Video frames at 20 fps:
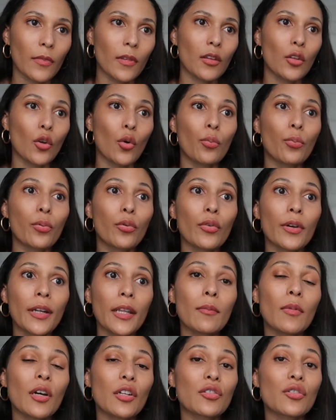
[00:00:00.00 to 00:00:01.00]
you'll
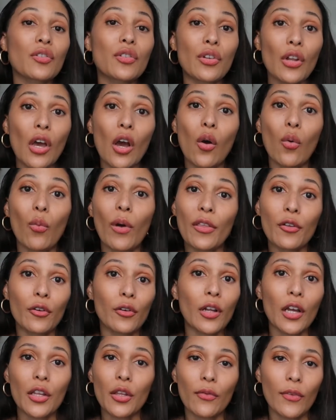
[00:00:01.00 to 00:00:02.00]
pretty much know whether or
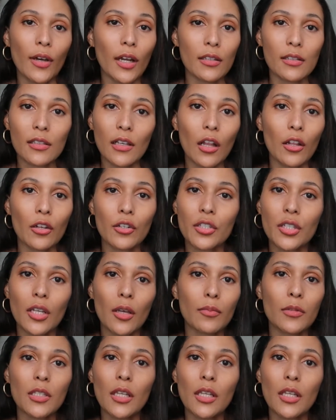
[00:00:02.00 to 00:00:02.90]
not you've got a scholarship.